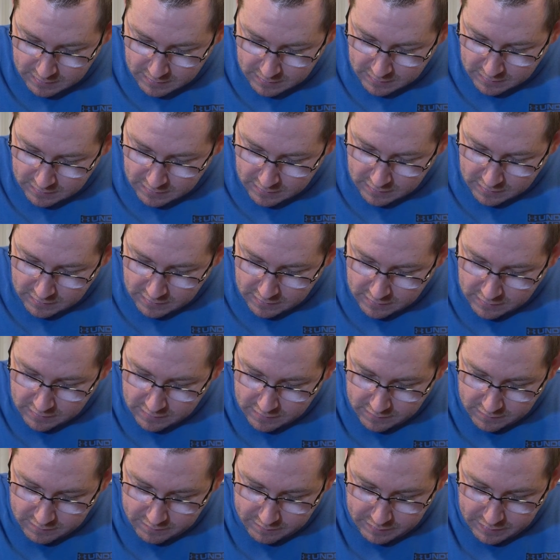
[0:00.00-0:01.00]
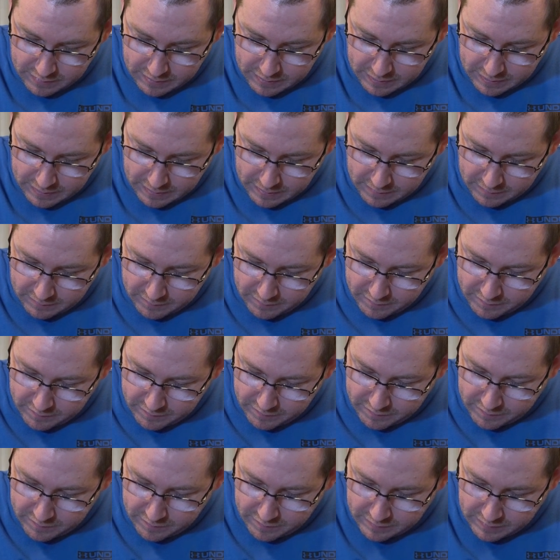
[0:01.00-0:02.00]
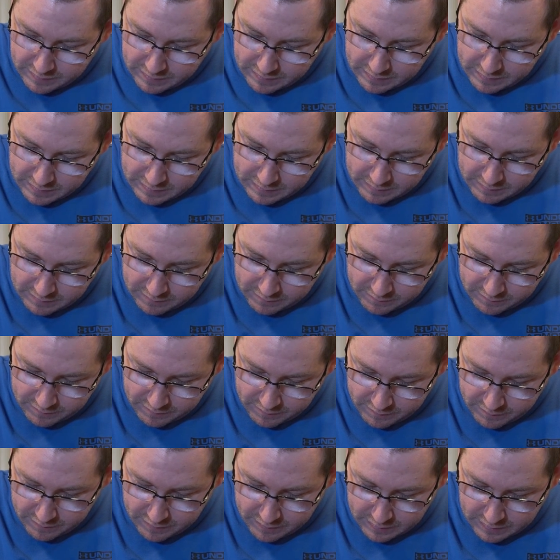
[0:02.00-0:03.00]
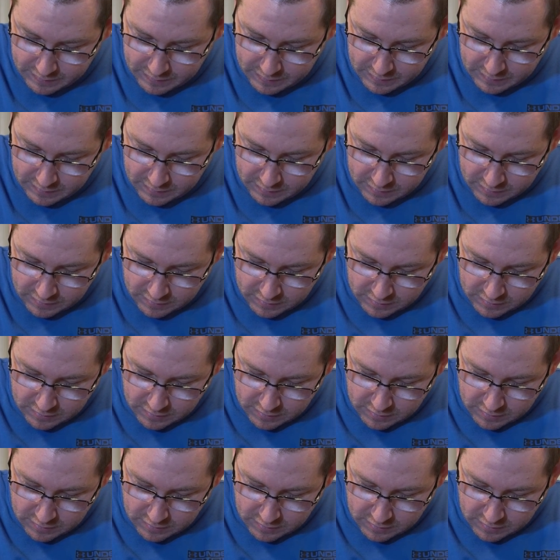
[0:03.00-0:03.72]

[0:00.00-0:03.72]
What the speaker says: (silence)